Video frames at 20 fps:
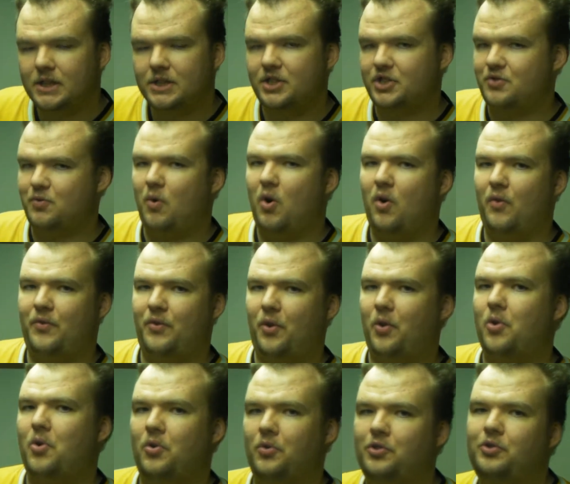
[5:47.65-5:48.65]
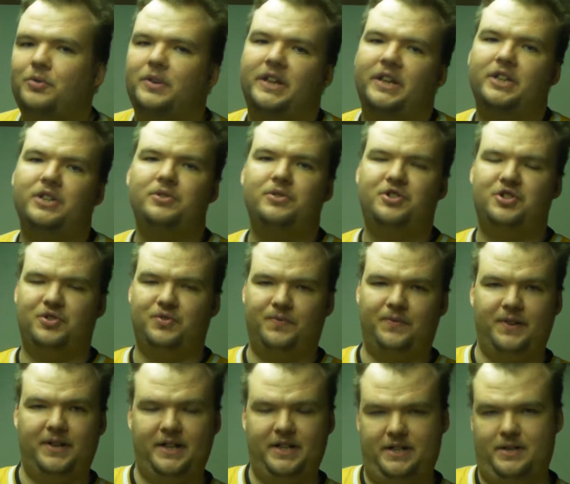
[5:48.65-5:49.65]
the 12 year old doing a YouTube
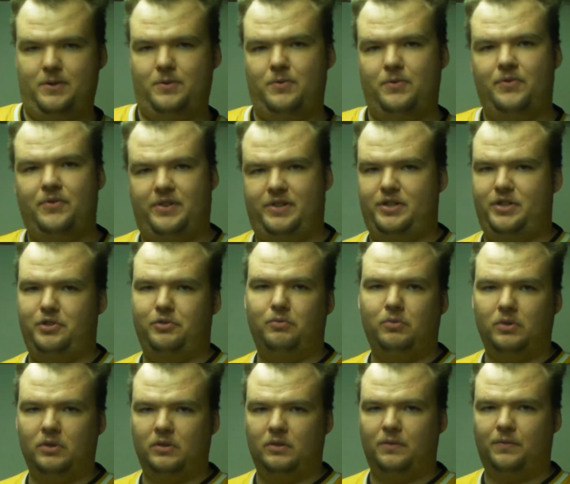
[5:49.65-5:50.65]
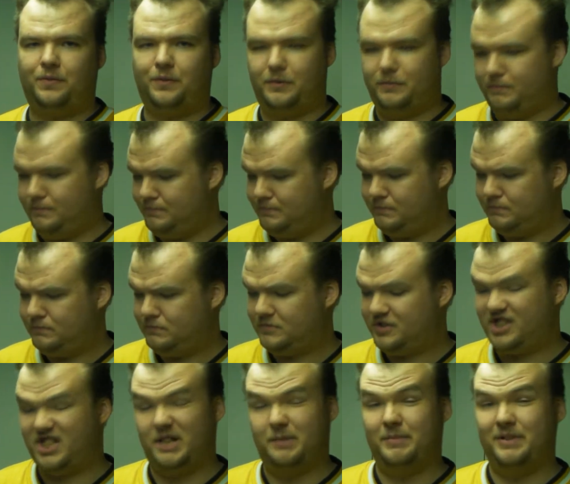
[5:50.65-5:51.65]
video than you will from
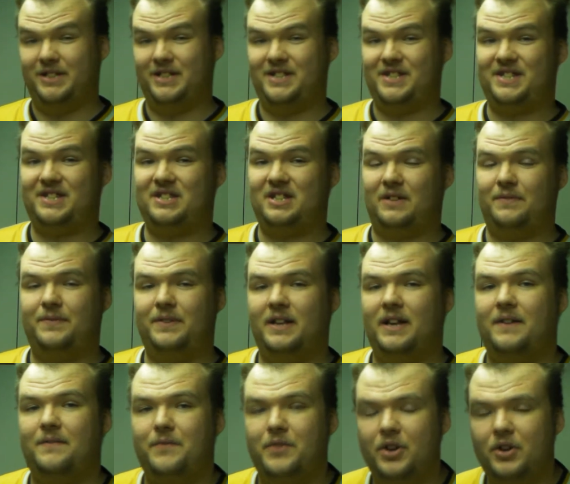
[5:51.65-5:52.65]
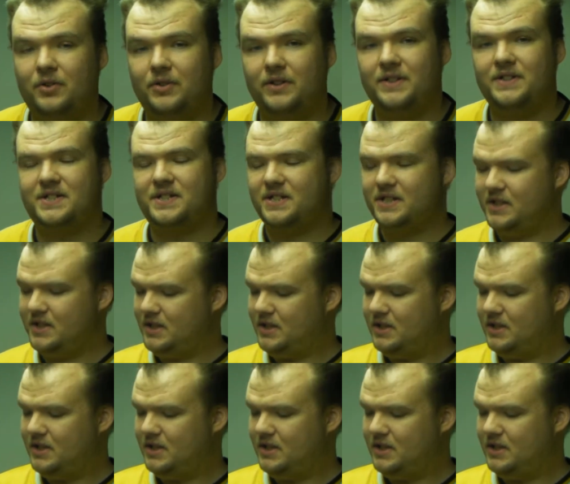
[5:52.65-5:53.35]
some of this stuff that I've noticed.